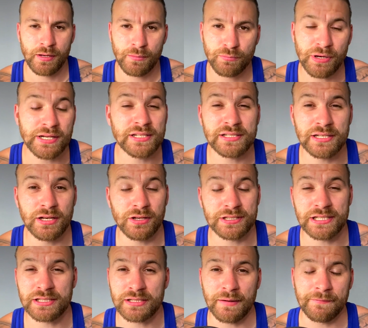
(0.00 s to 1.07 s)
pregnancy loss
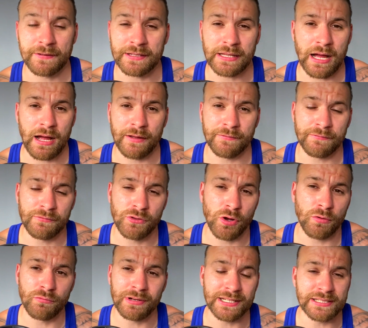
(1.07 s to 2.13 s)
is something that I've
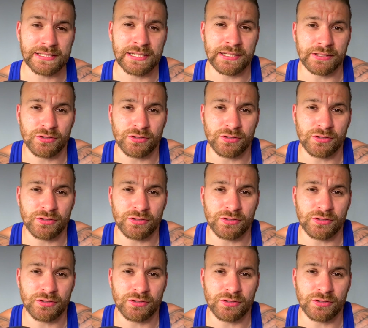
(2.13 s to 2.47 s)
not really seen